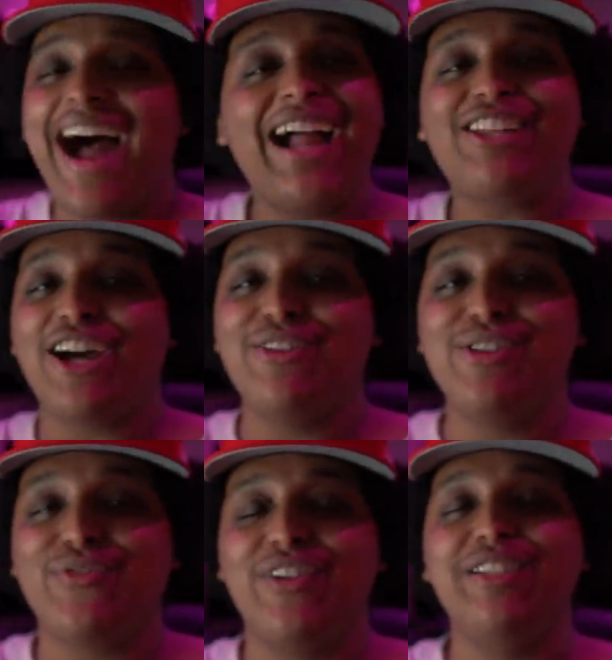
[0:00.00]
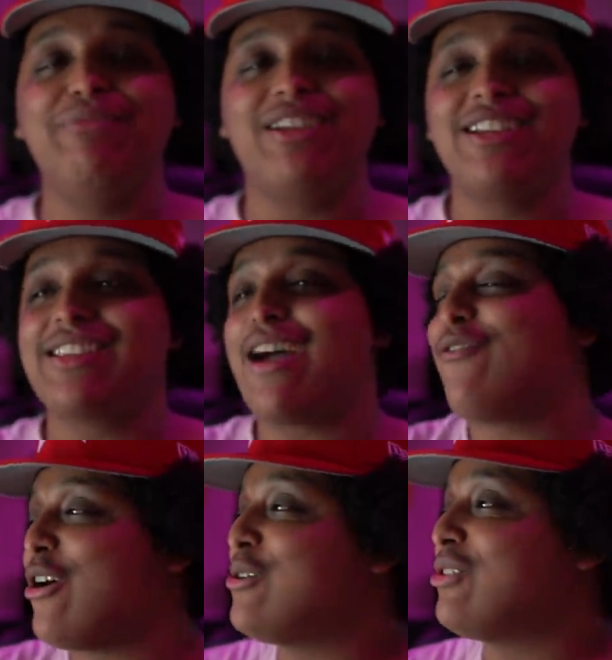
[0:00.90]
I thought it was funny because I
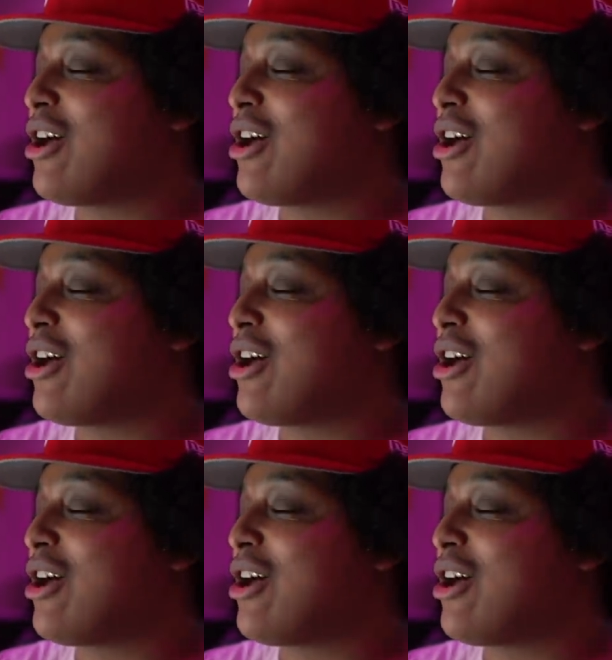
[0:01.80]
follow a